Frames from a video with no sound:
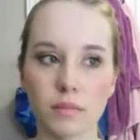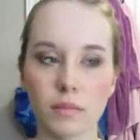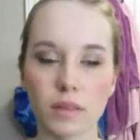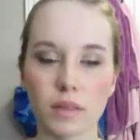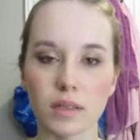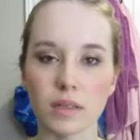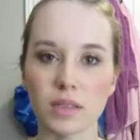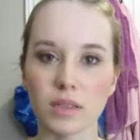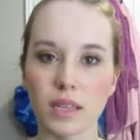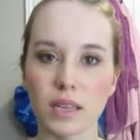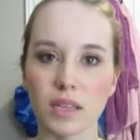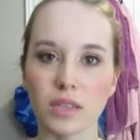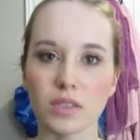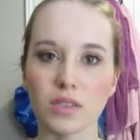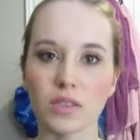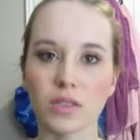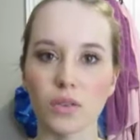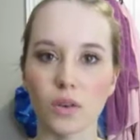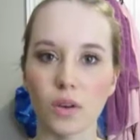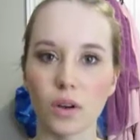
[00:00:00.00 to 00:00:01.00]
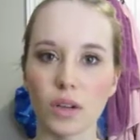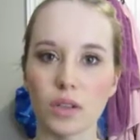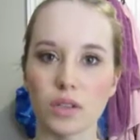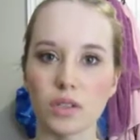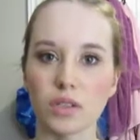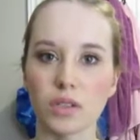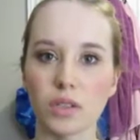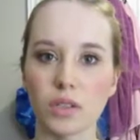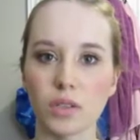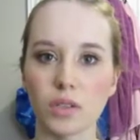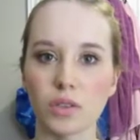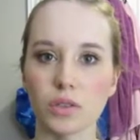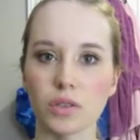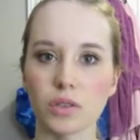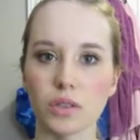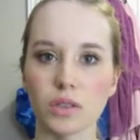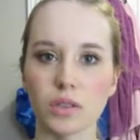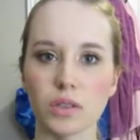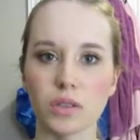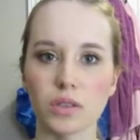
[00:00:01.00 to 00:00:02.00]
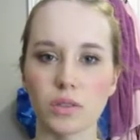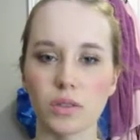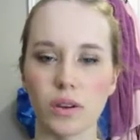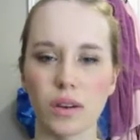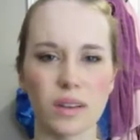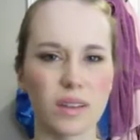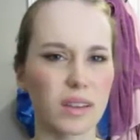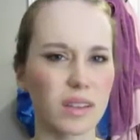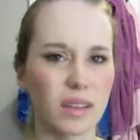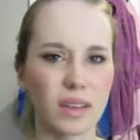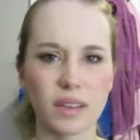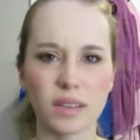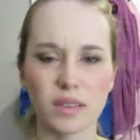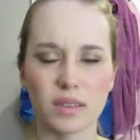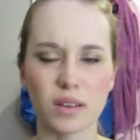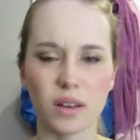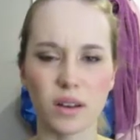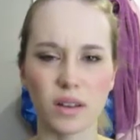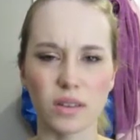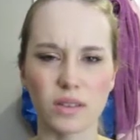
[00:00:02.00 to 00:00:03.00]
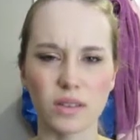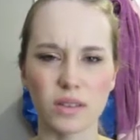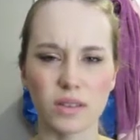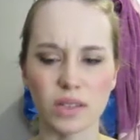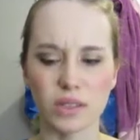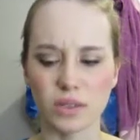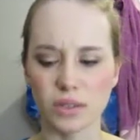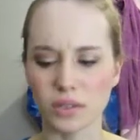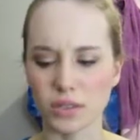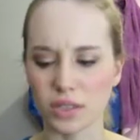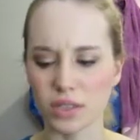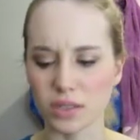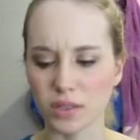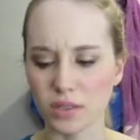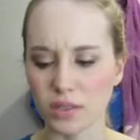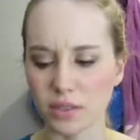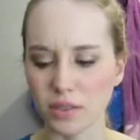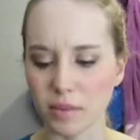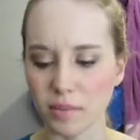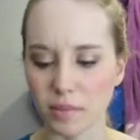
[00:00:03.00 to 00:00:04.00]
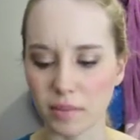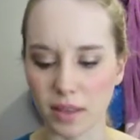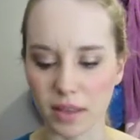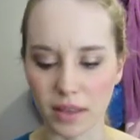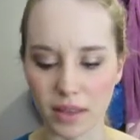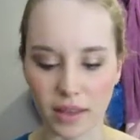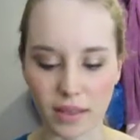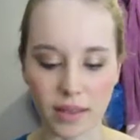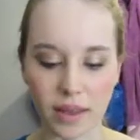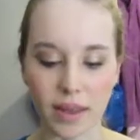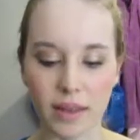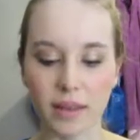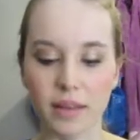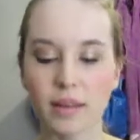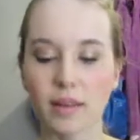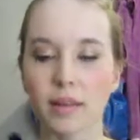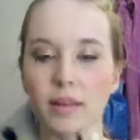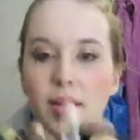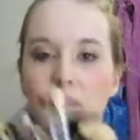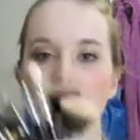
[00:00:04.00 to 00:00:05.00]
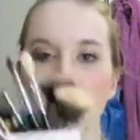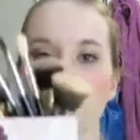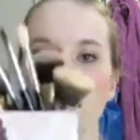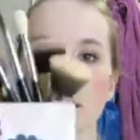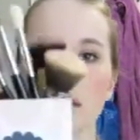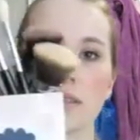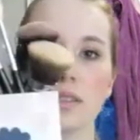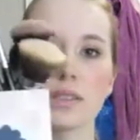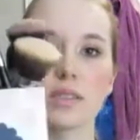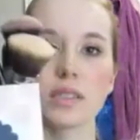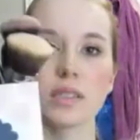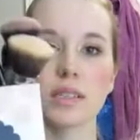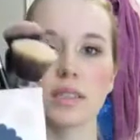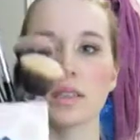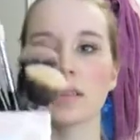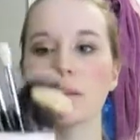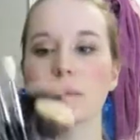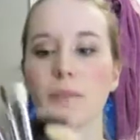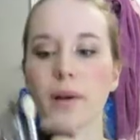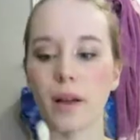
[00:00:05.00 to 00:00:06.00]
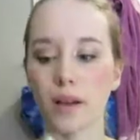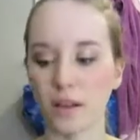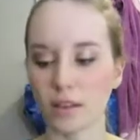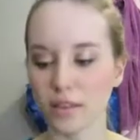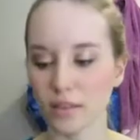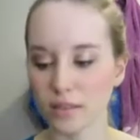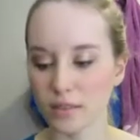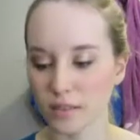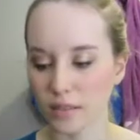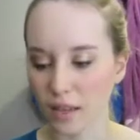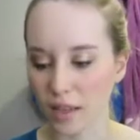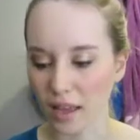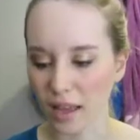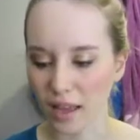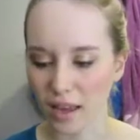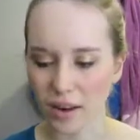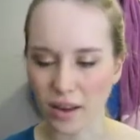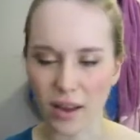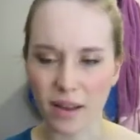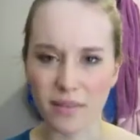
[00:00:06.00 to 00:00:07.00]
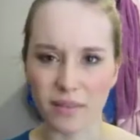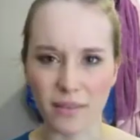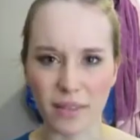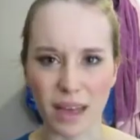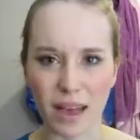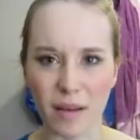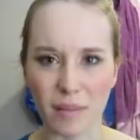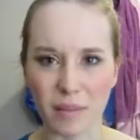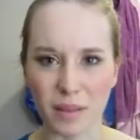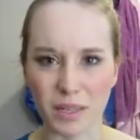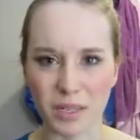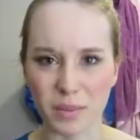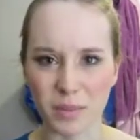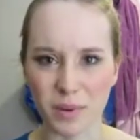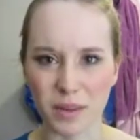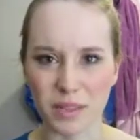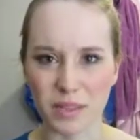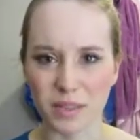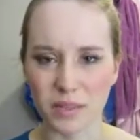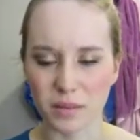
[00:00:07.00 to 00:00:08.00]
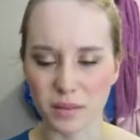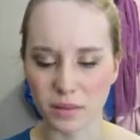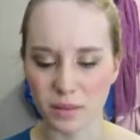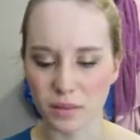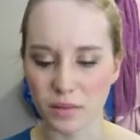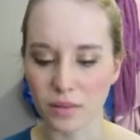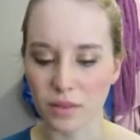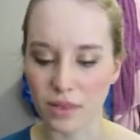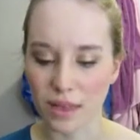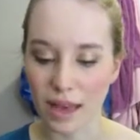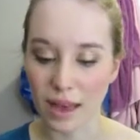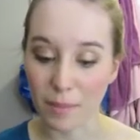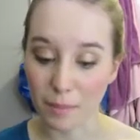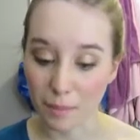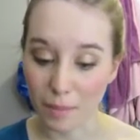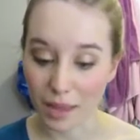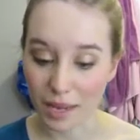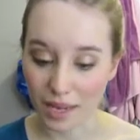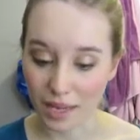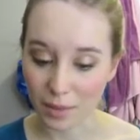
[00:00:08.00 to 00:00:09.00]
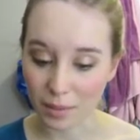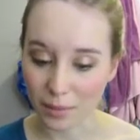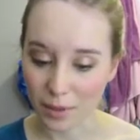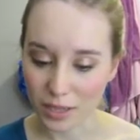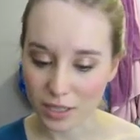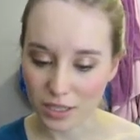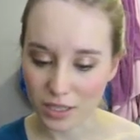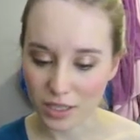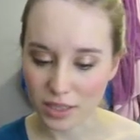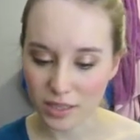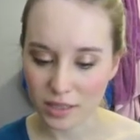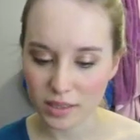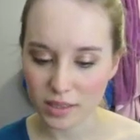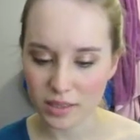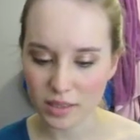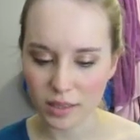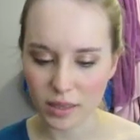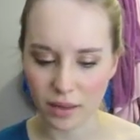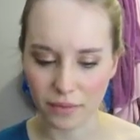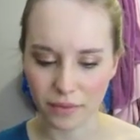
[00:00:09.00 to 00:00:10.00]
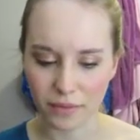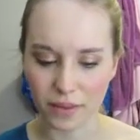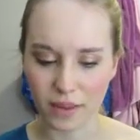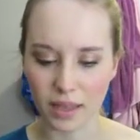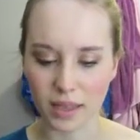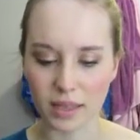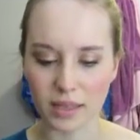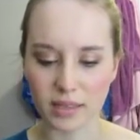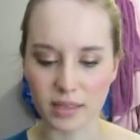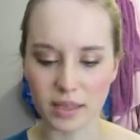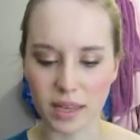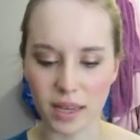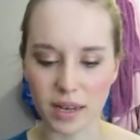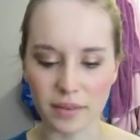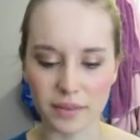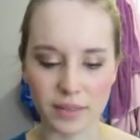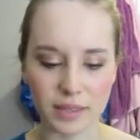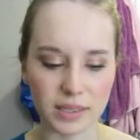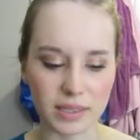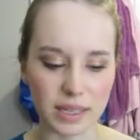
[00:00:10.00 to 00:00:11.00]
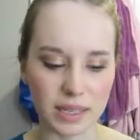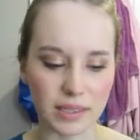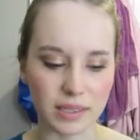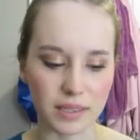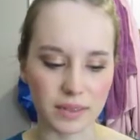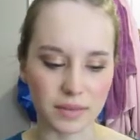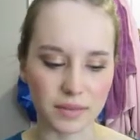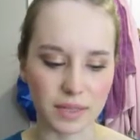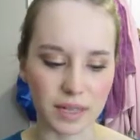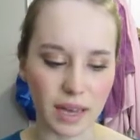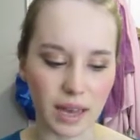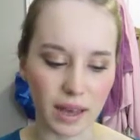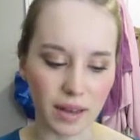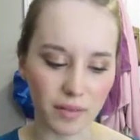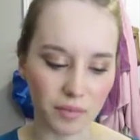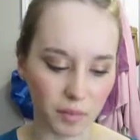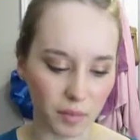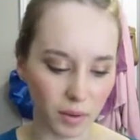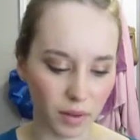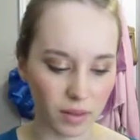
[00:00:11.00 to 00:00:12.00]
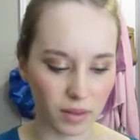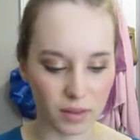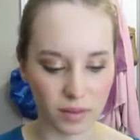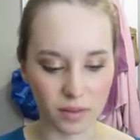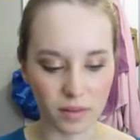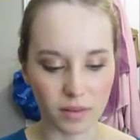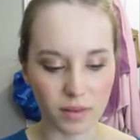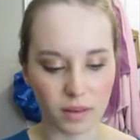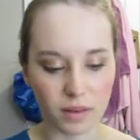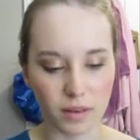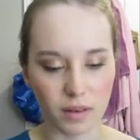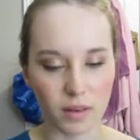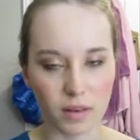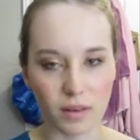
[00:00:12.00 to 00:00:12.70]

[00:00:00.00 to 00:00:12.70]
it's like a storage solutions store. I think it's called Solutions or something like that. Just a little box. I don't have that many brushes. I feel like it's kind of excessive to have more than